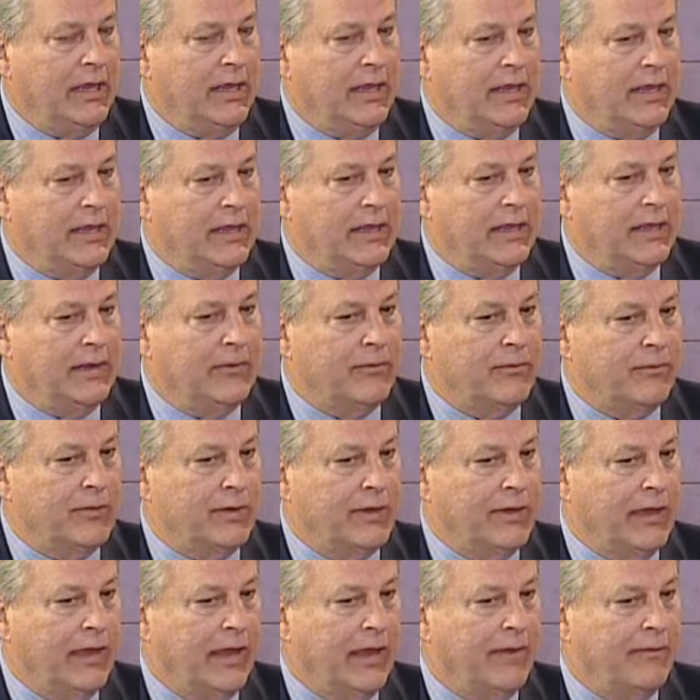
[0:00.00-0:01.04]
And
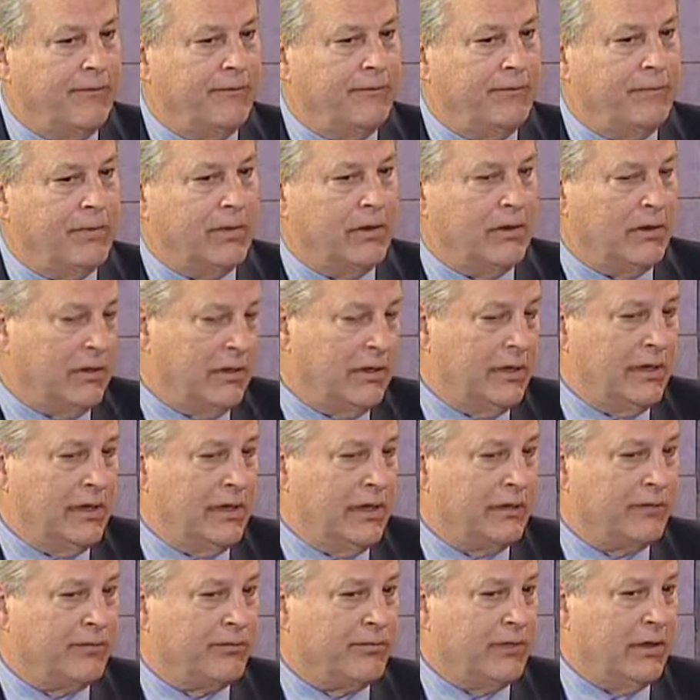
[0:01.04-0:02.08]
we have put on an
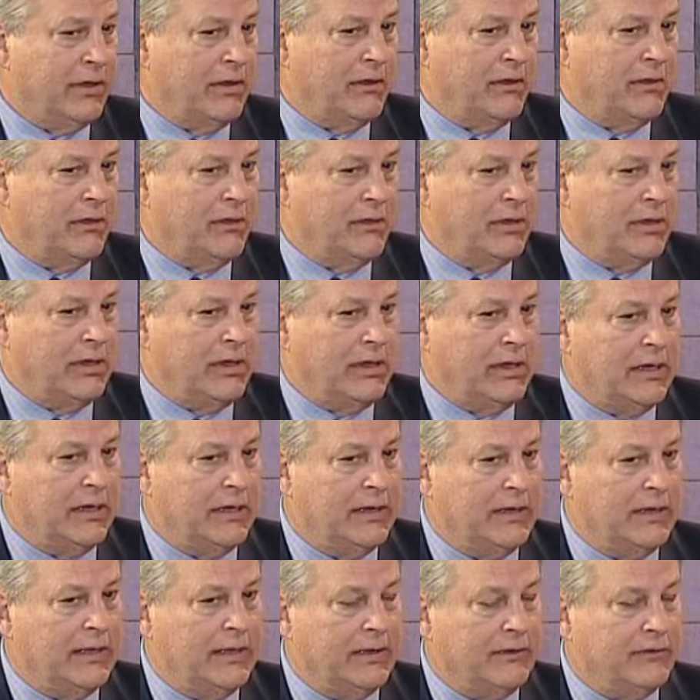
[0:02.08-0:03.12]
expo
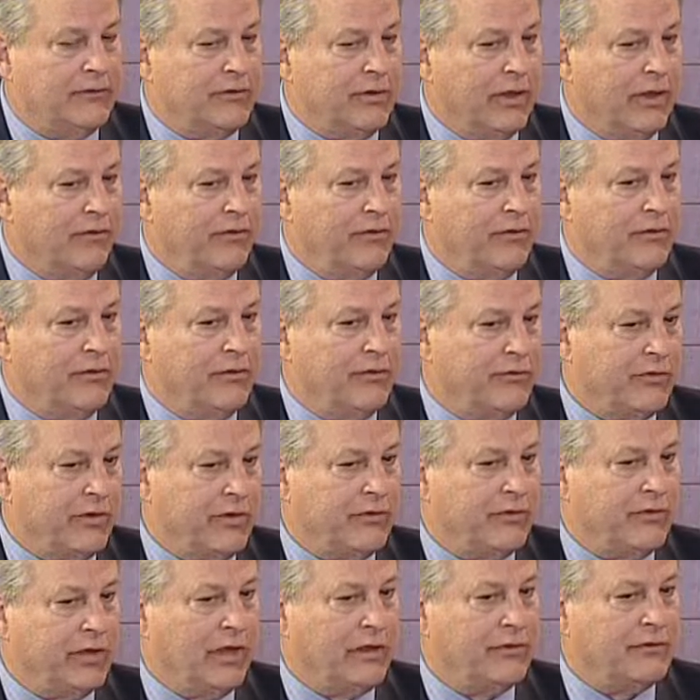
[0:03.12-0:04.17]
uh, at Xavier
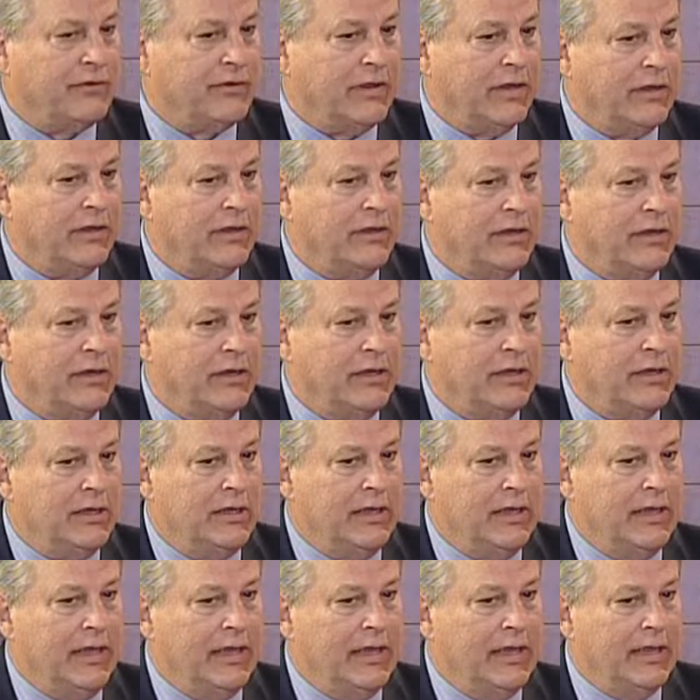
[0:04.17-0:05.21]
Cintas Center,
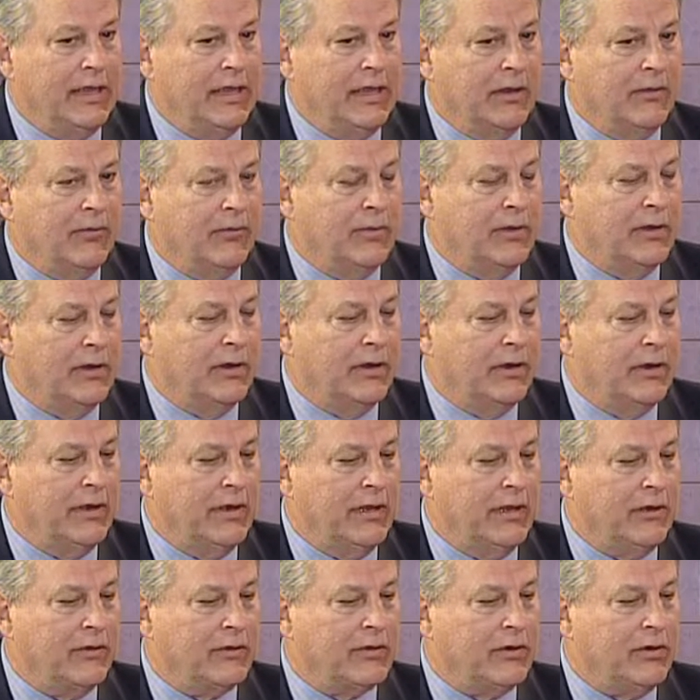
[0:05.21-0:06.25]
and we are
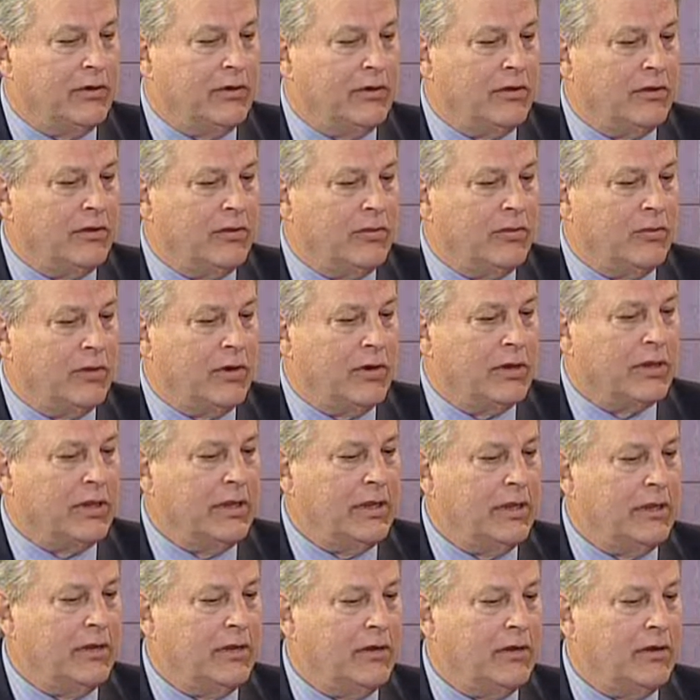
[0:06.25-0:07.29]
now currently
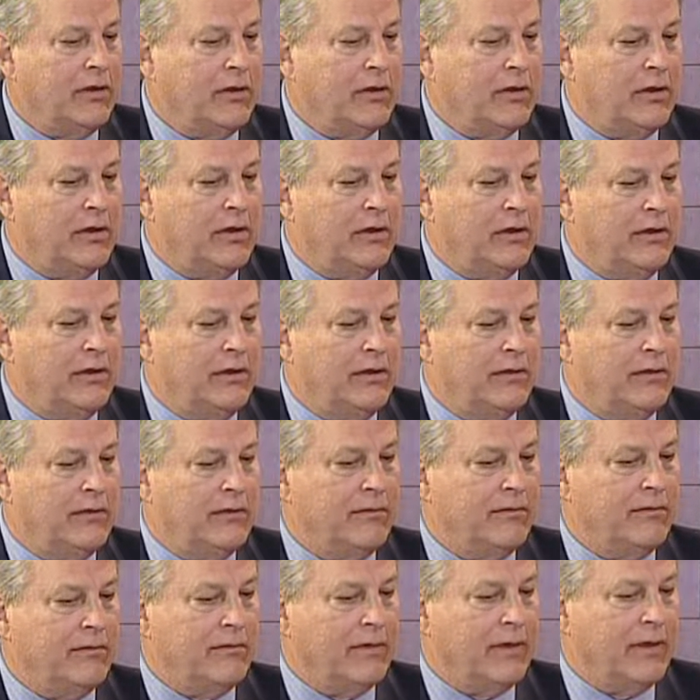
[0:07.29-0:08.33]
working on
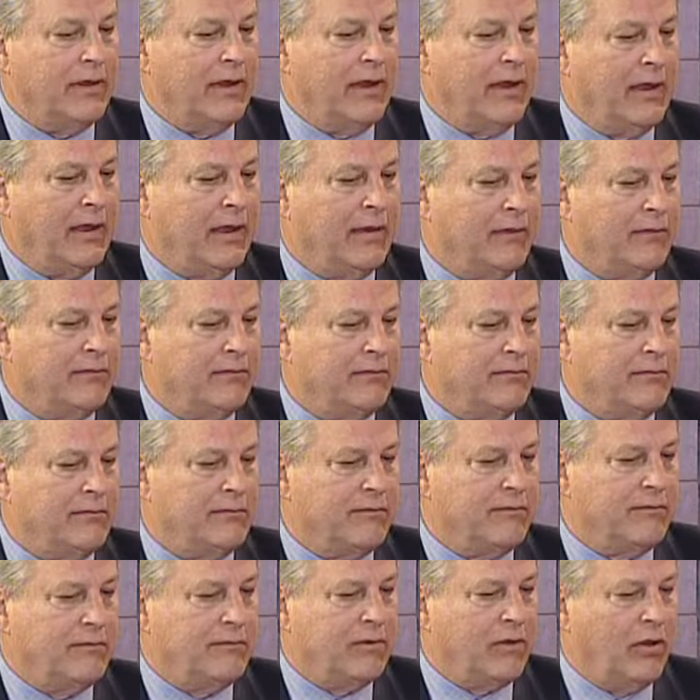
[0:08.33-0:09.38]
what I
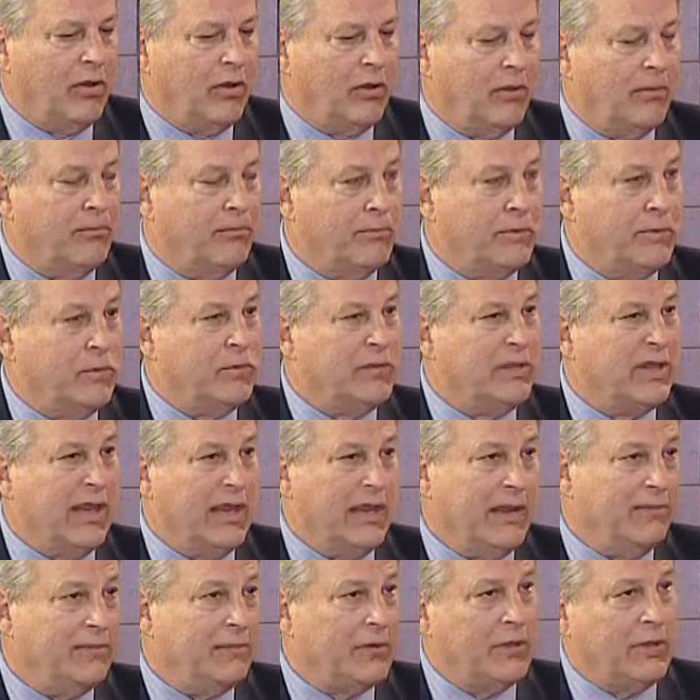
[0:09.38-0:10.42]
call a boot
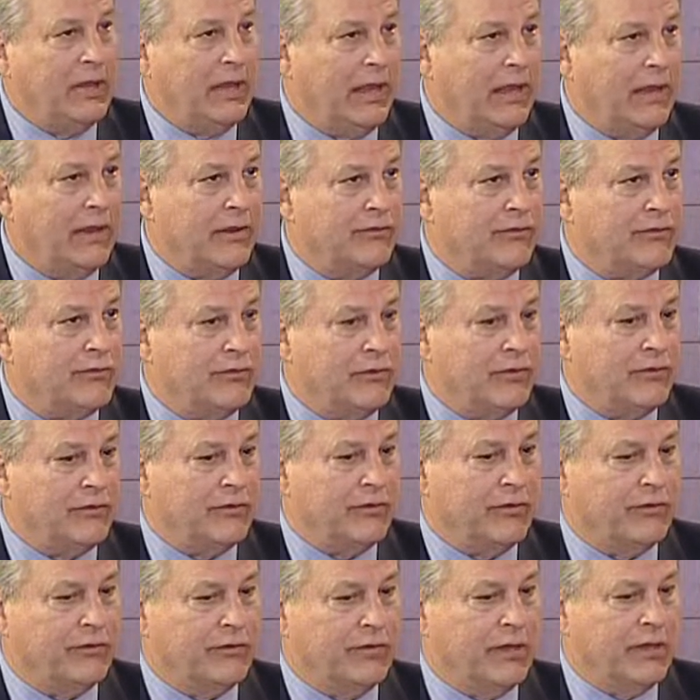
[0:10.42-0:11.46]
camp class, which
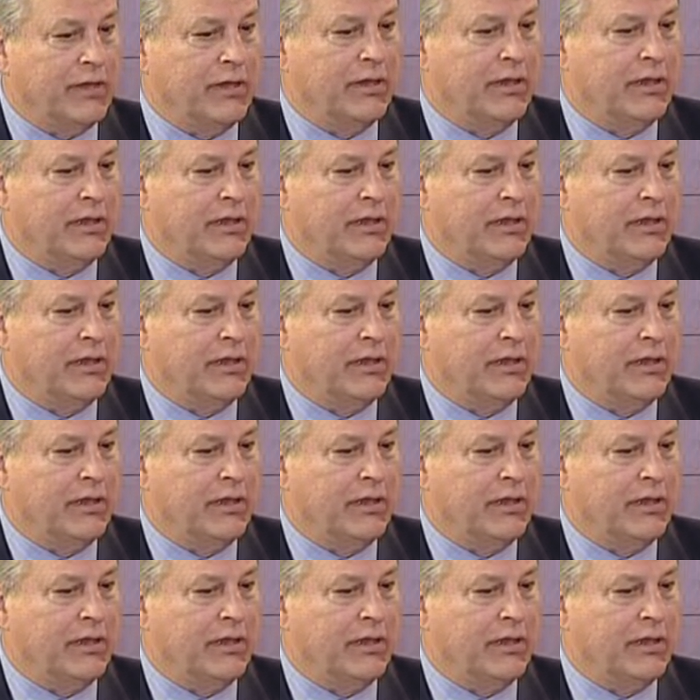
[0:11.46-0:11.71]
is a